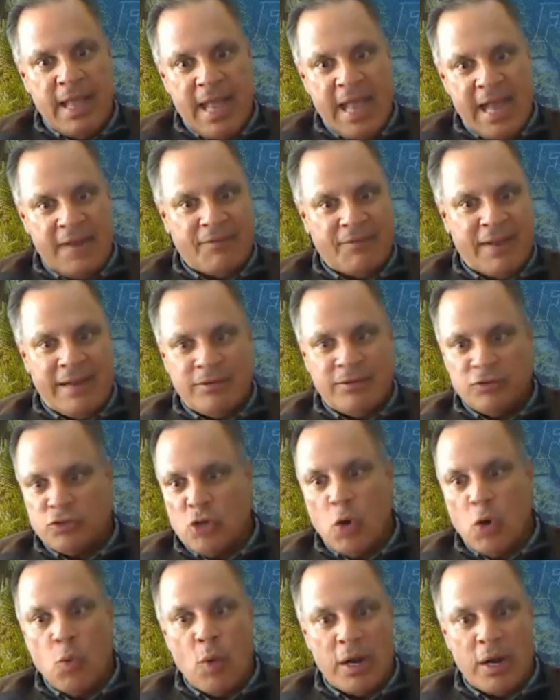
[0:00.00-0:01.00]
And if I
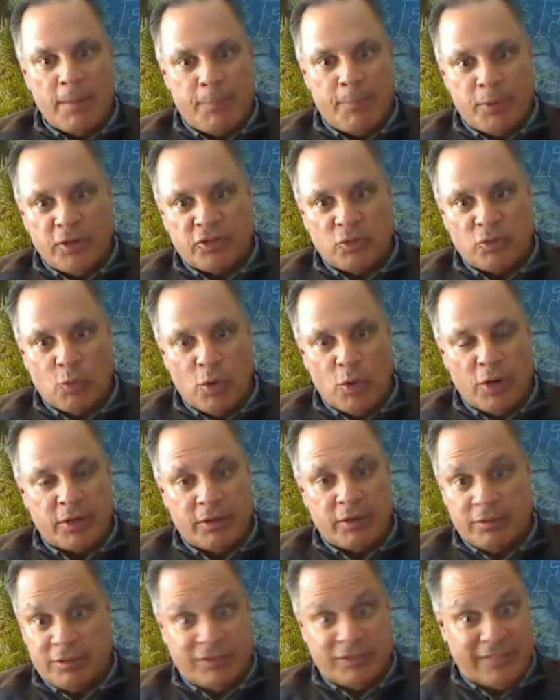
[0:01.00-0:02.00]
don't want to put it to work
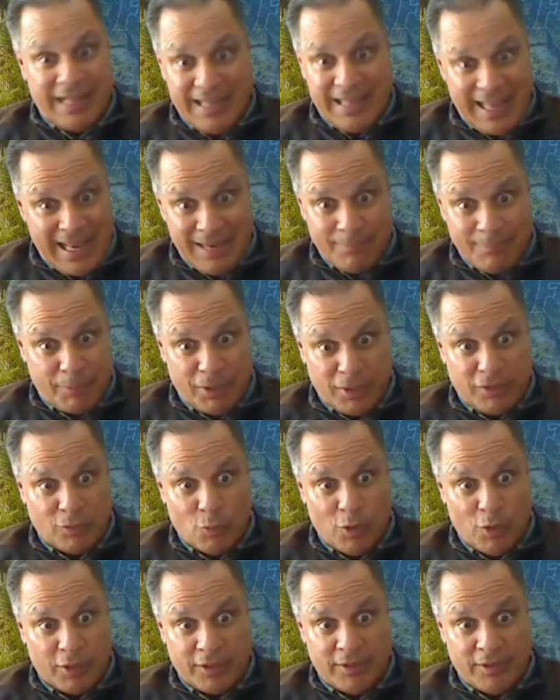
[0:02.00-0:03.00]
because I can't put it to
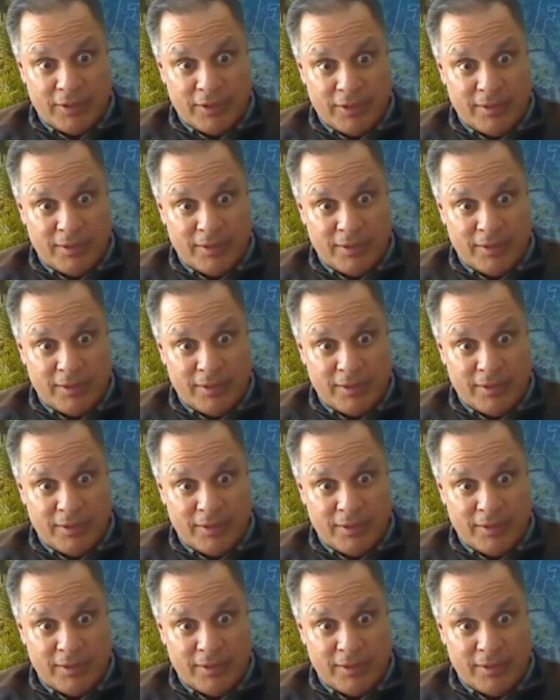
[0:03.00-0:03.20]
work in